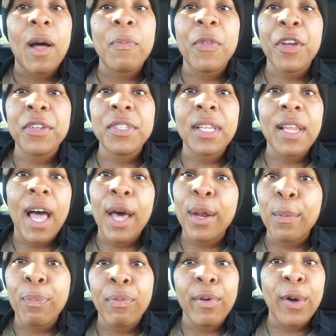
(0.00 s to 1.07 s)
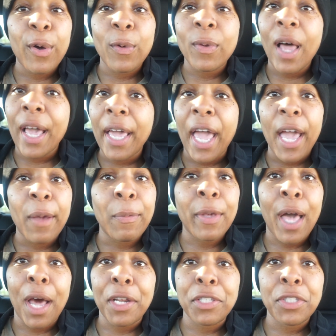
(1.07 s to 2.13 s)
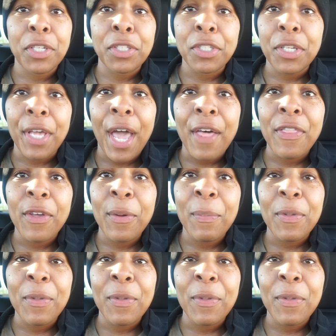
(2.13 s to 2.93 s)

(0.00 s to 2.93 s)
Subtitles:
There's a lot of like, hey, we gotta stick together,